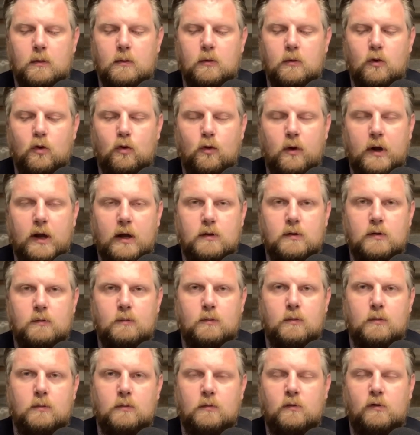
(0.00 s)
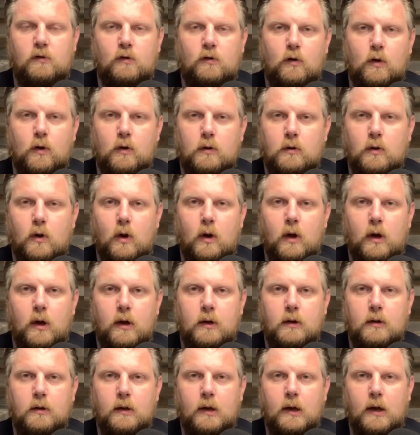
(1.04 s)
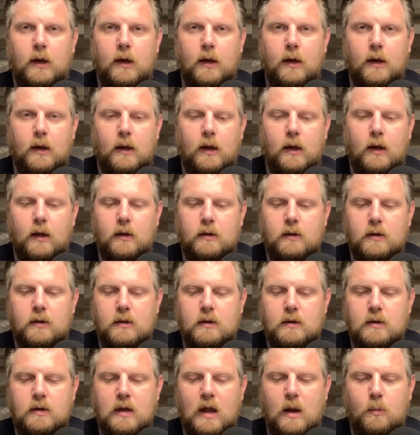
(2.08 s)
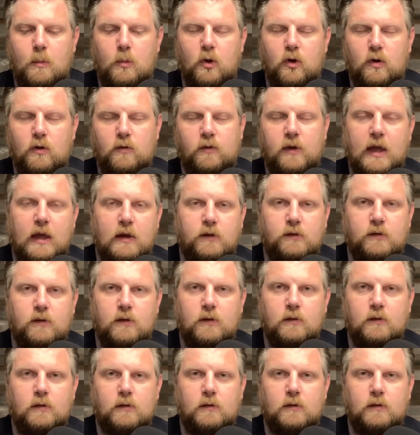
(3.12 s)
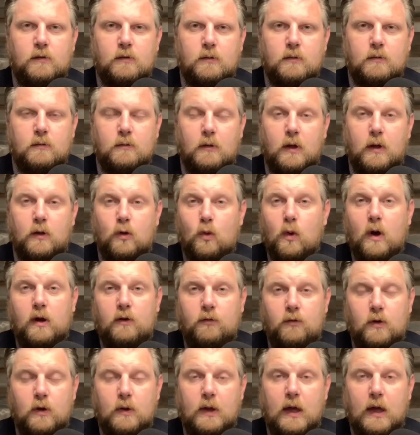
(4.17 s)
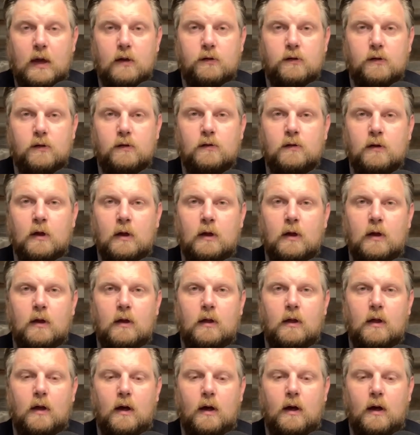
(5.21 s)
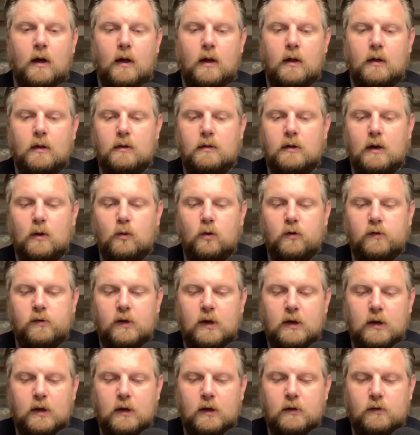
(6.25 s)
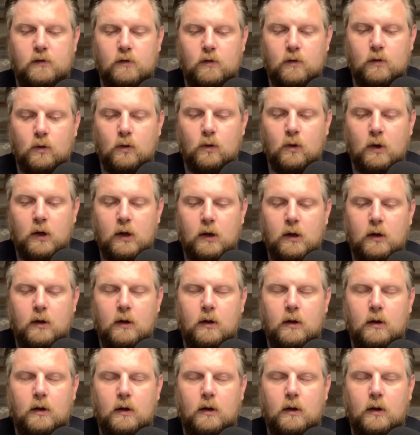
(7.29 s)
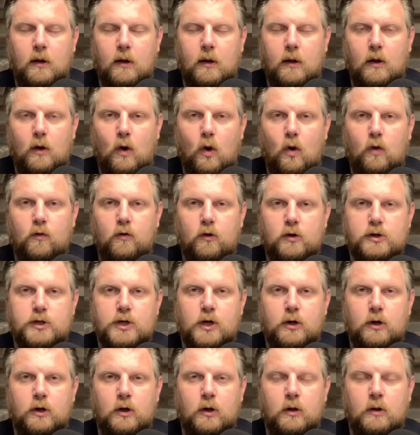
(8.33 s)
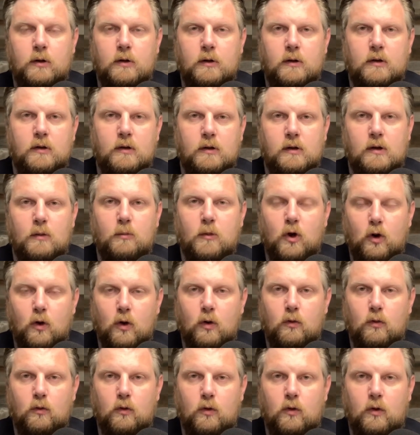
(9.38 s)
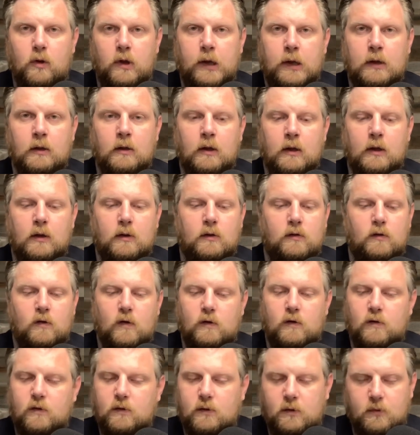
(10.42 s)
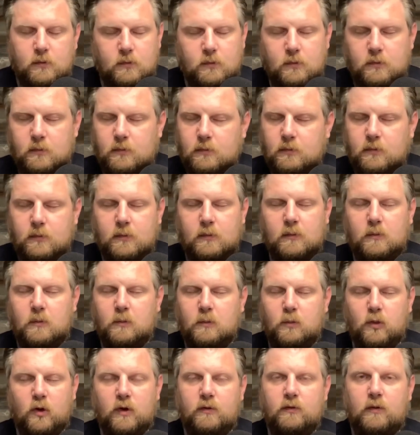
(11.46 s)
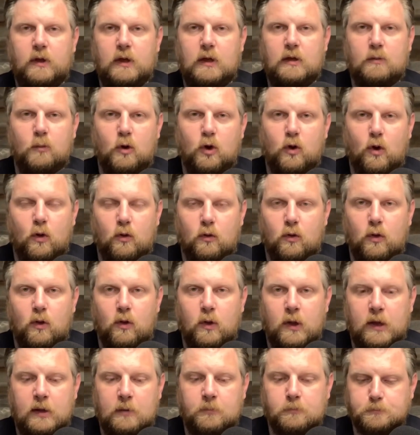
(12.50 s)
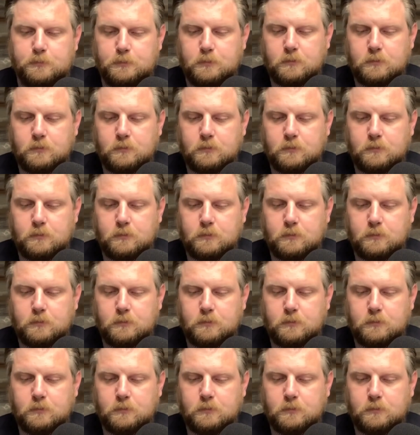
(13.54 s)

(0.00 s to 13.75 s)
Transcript: grant cert on a number of cases, quite a few cases, that we're seeking to overturn the McGirt ruling. Just briefly, the McGirt ruling